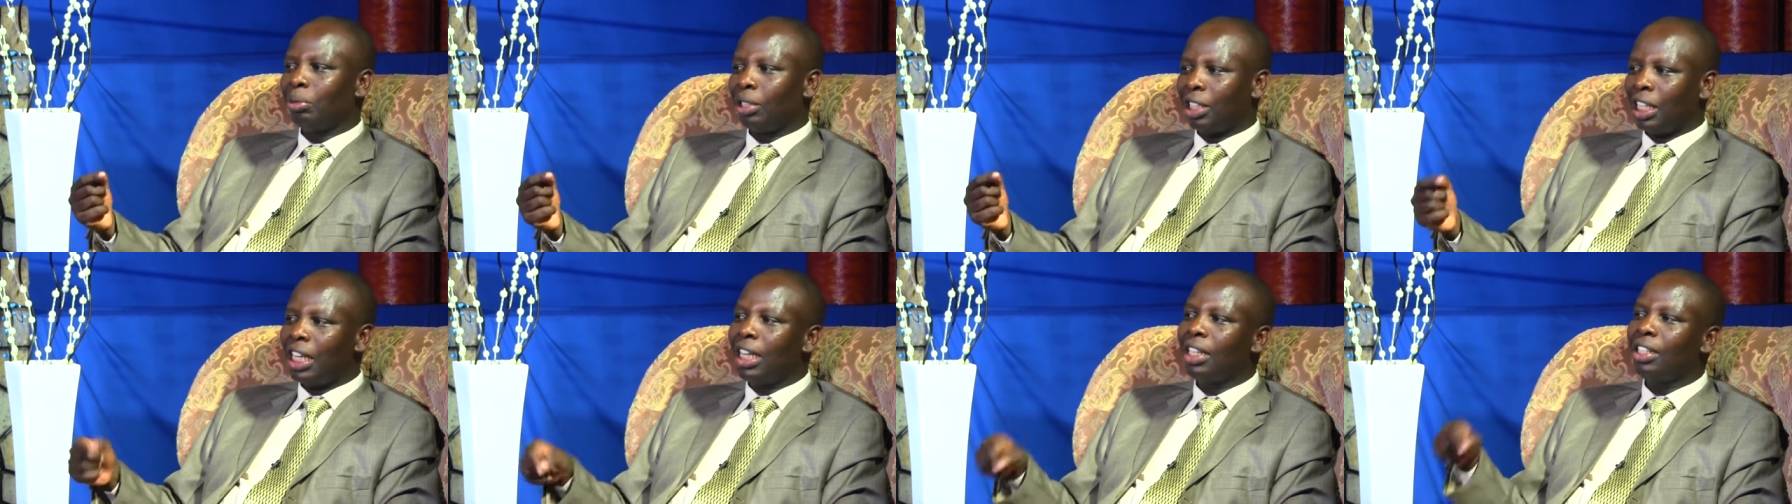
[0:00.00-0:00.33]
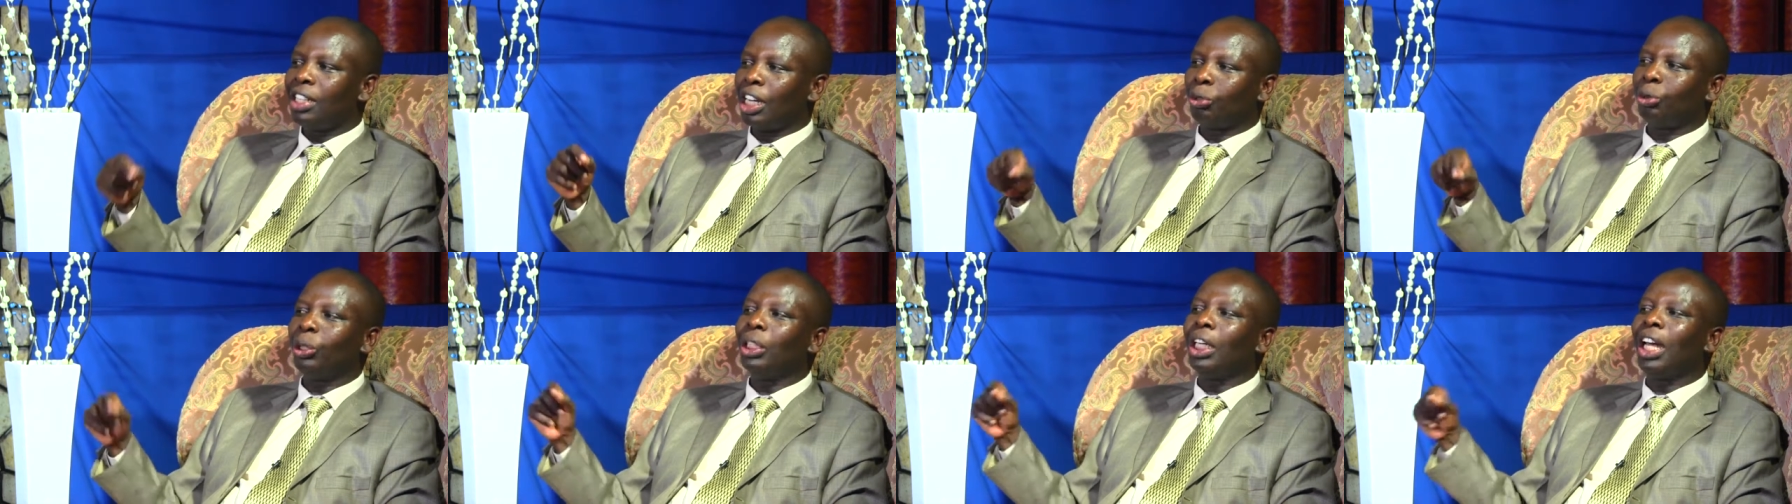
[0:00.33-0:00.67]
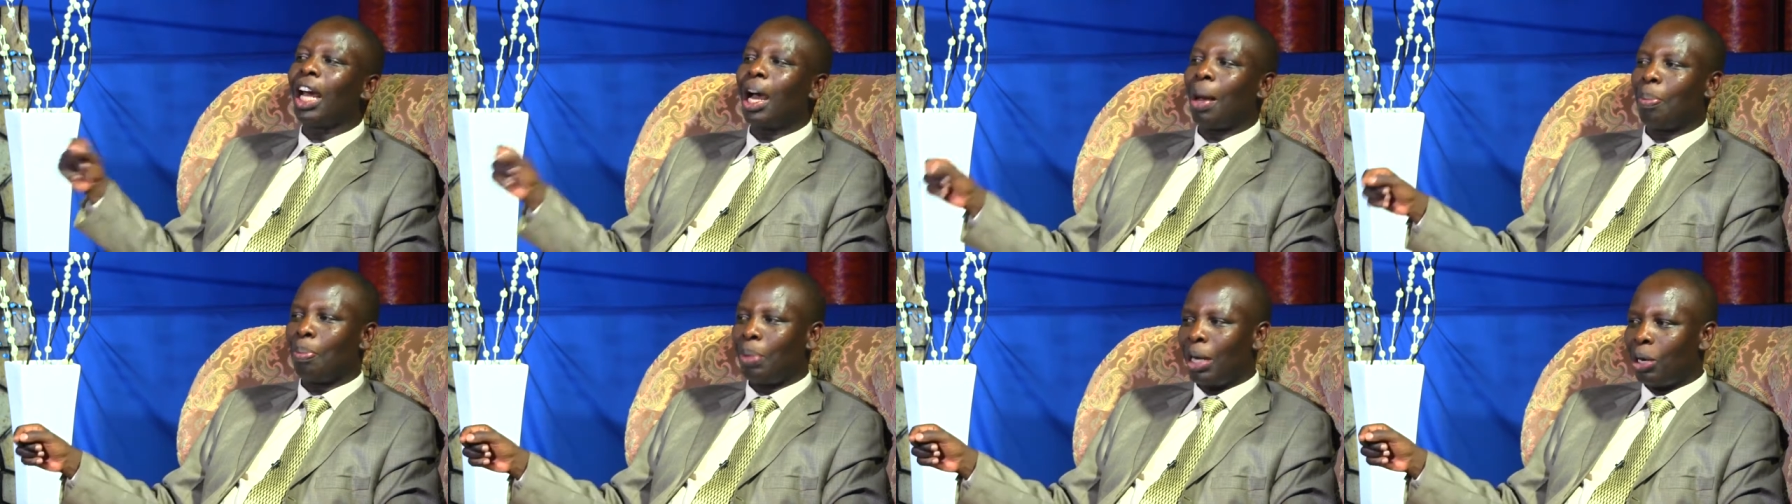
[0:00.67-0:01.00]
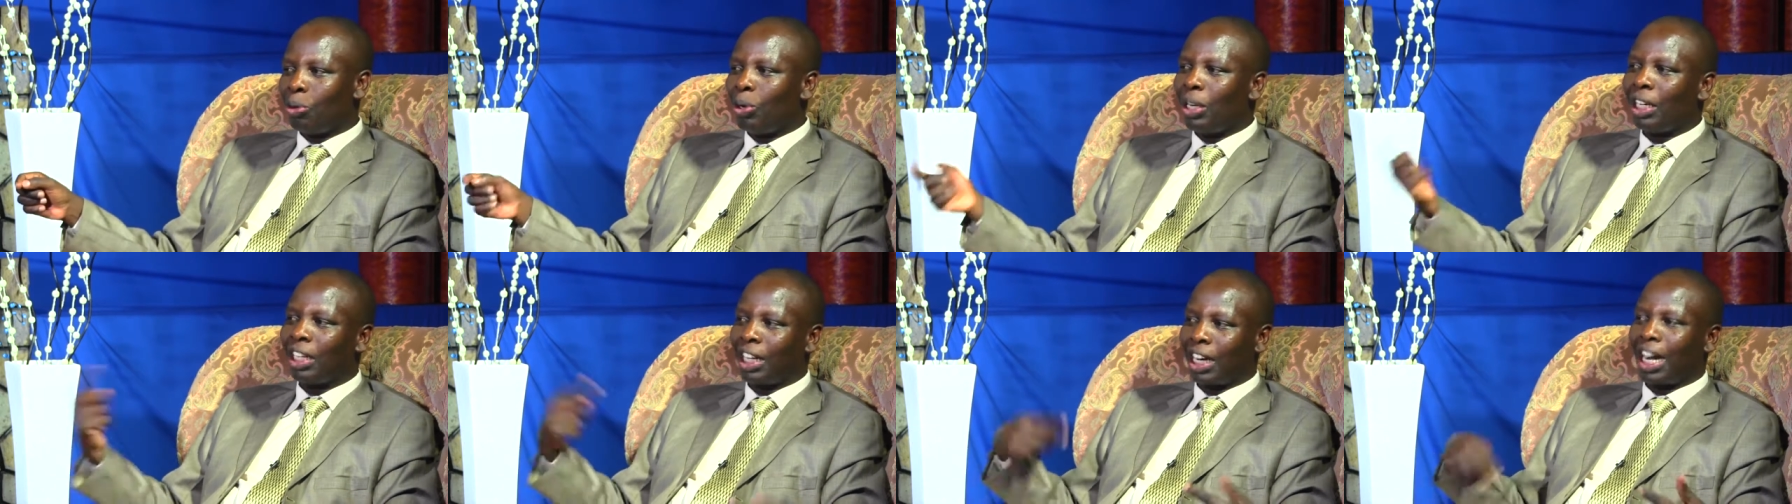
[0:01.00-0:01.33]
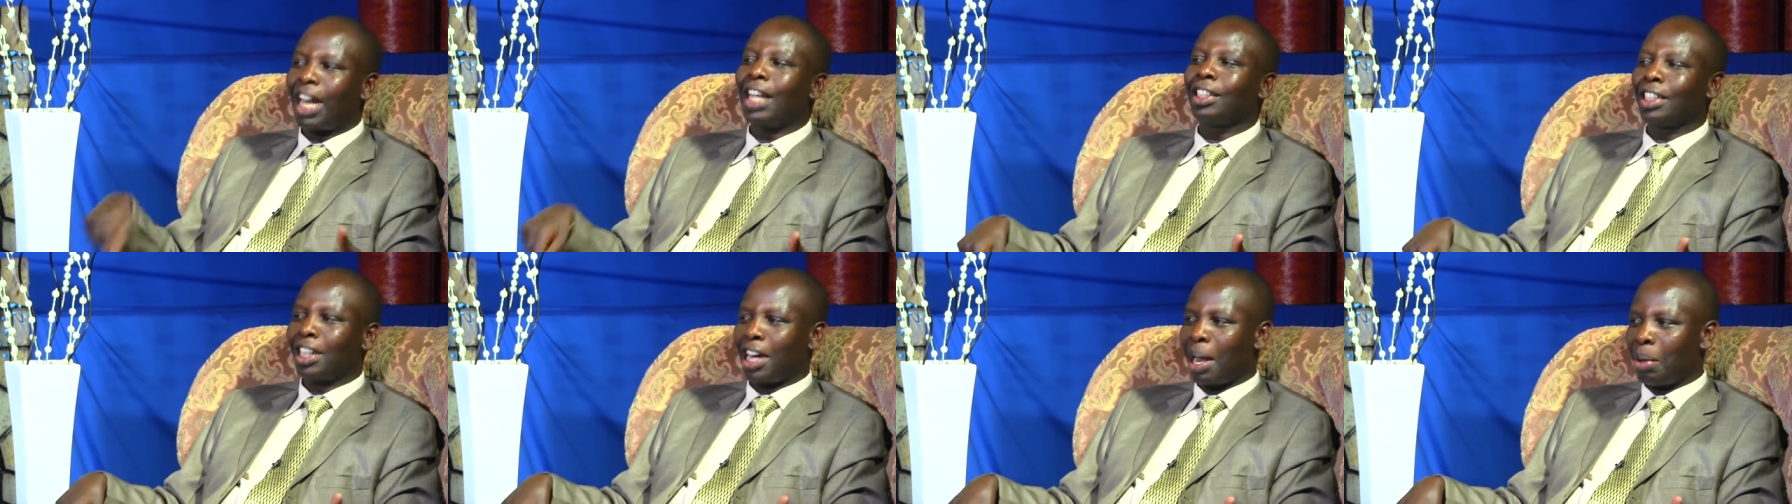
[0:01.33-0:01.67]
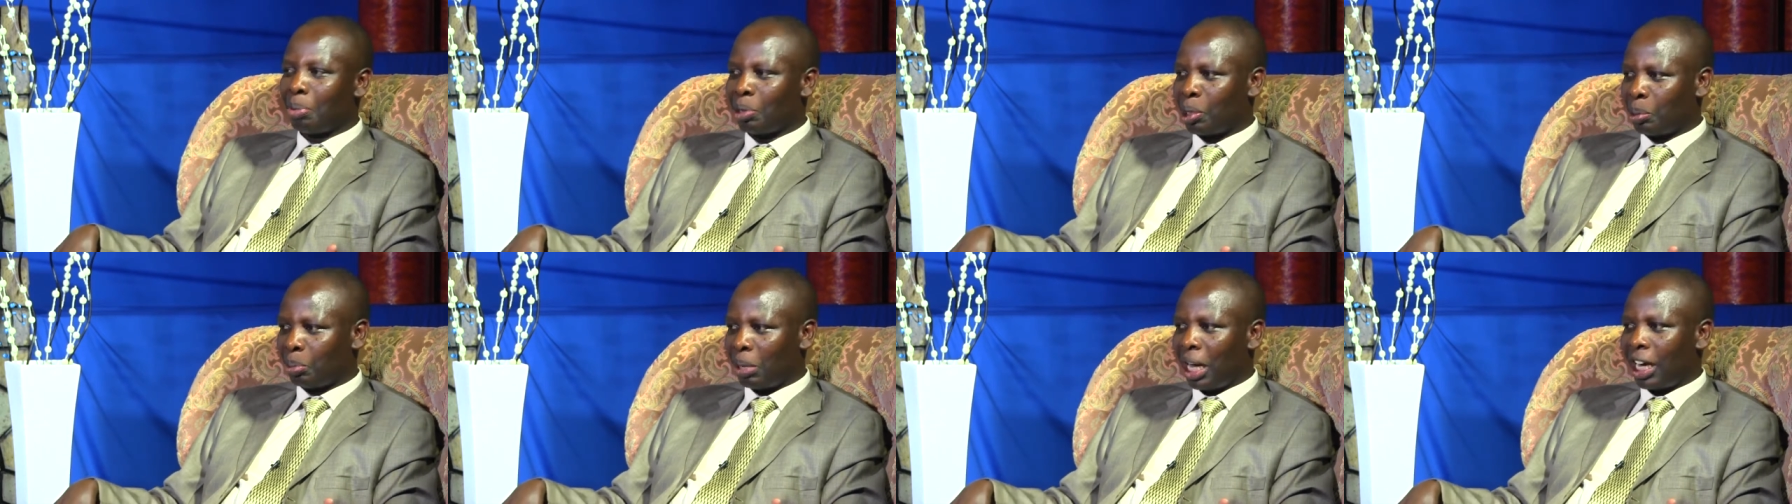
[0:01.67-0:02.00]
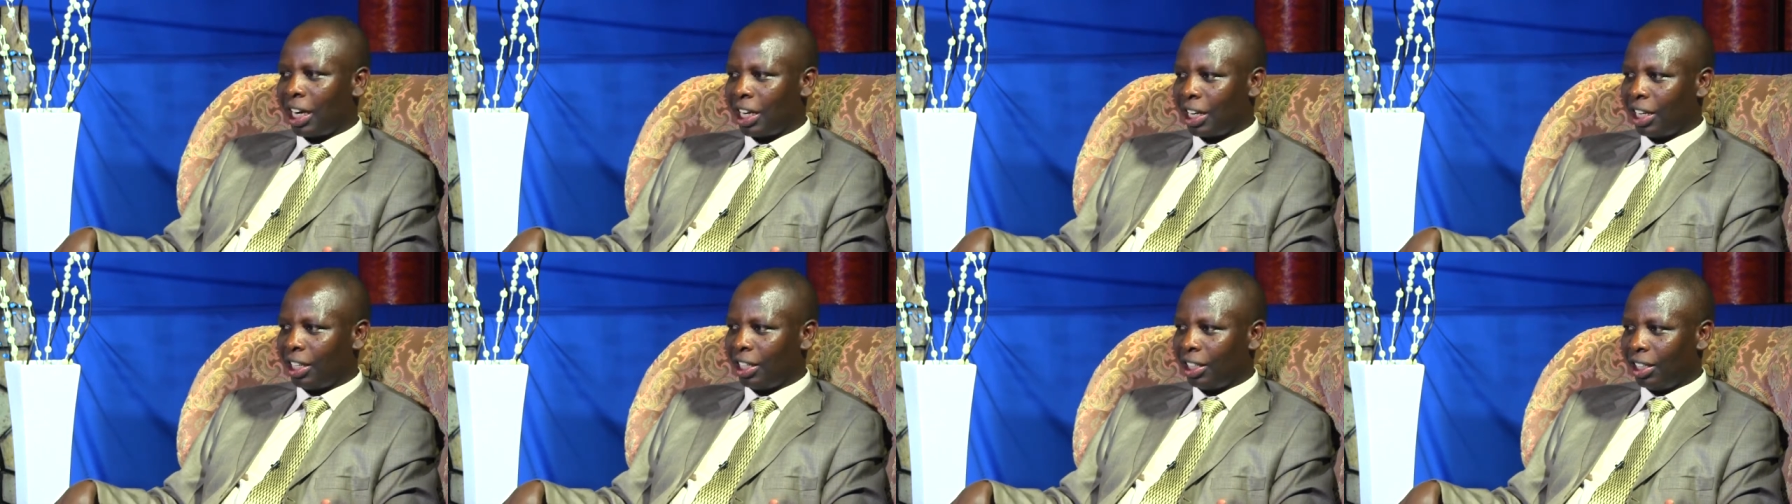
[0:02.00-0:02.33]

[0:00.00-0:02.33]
things that will happen when Christ comes back.